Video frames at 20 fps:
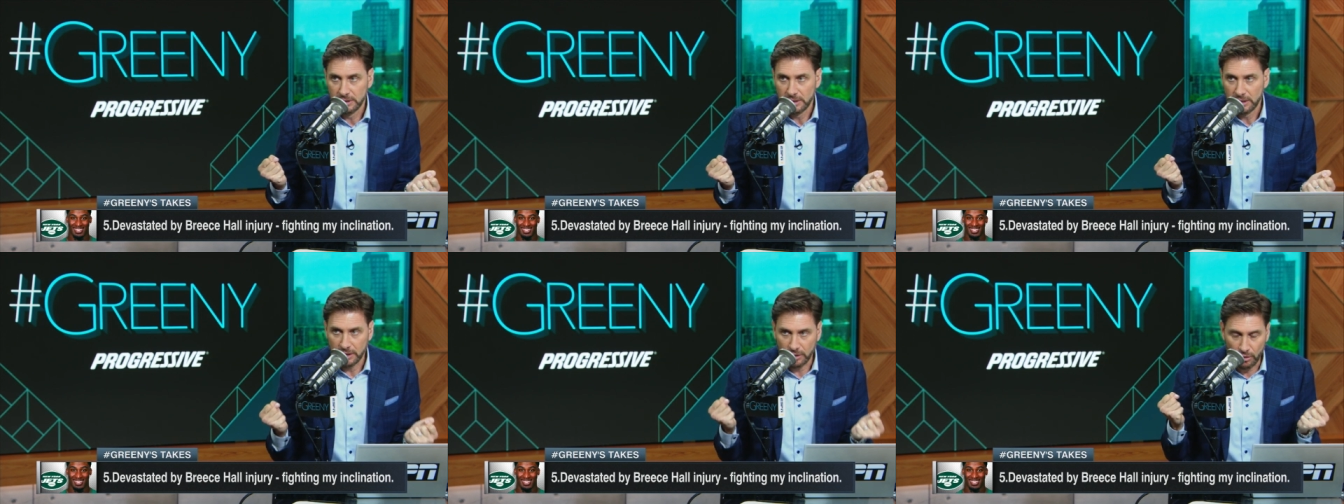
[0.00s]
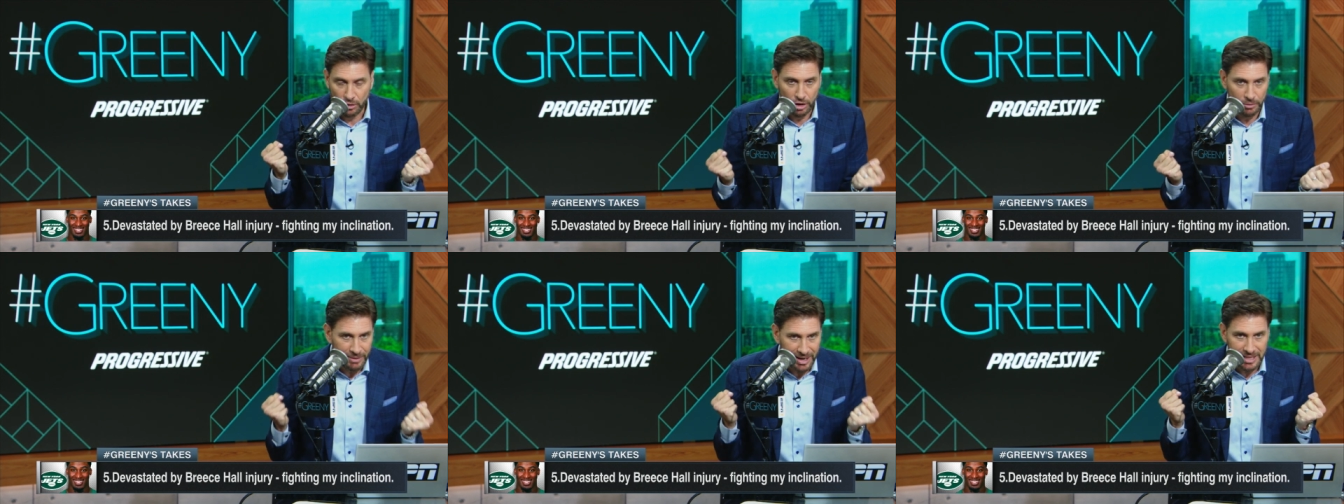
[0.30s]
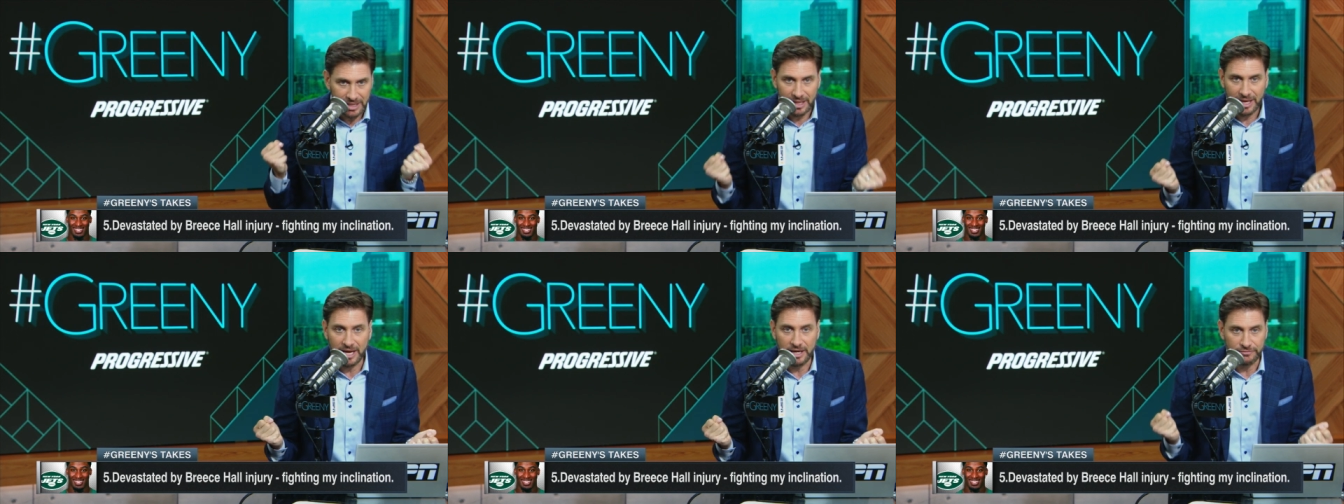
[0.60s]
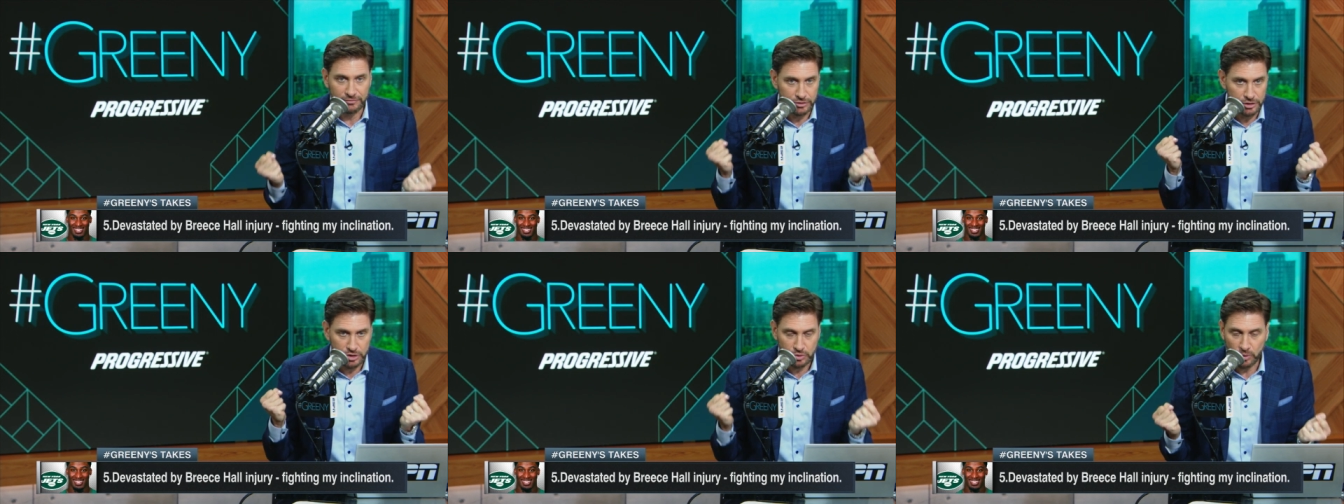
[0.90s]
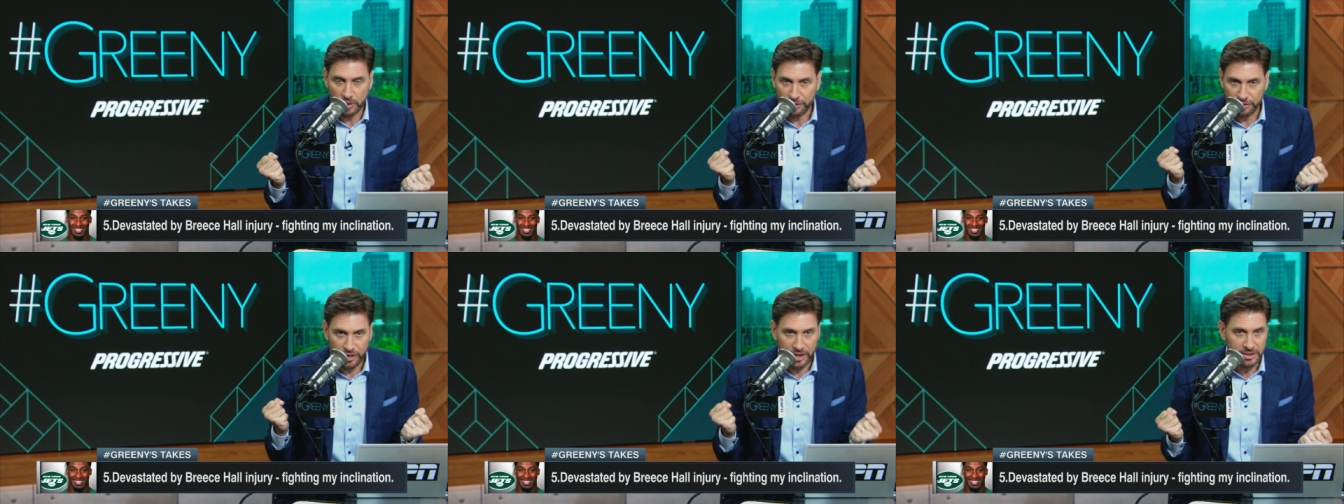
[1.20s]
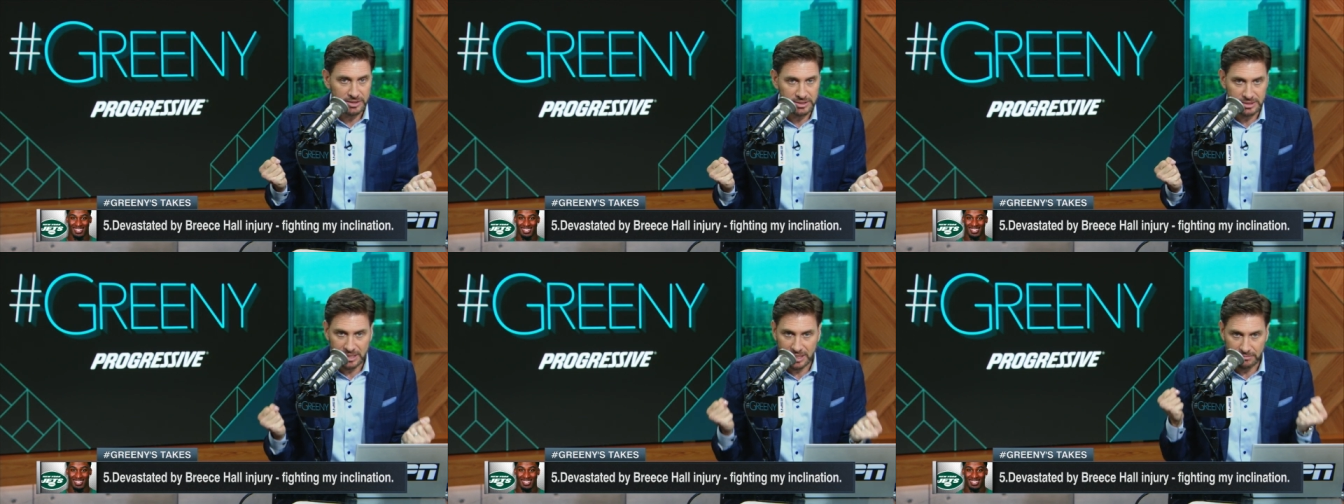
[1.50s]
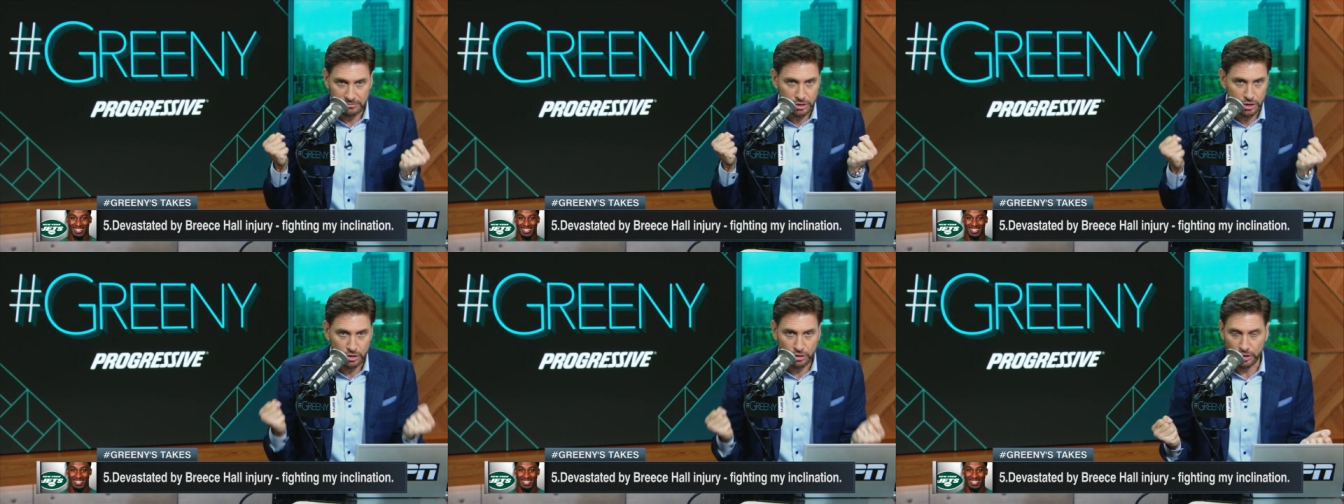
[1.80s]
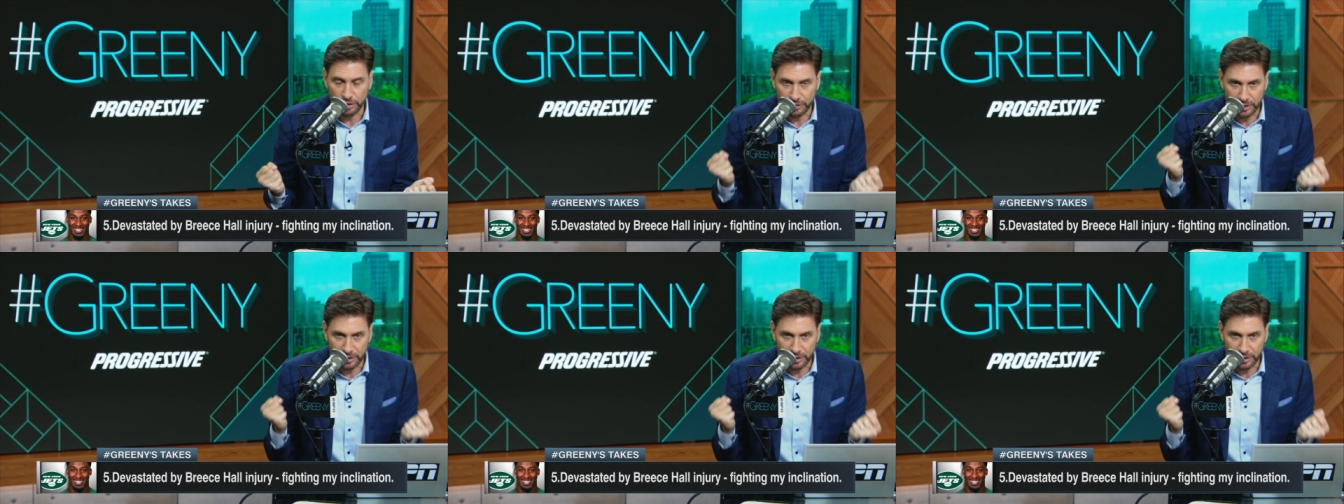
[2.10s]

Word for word: Like all my life, just when things seemed good,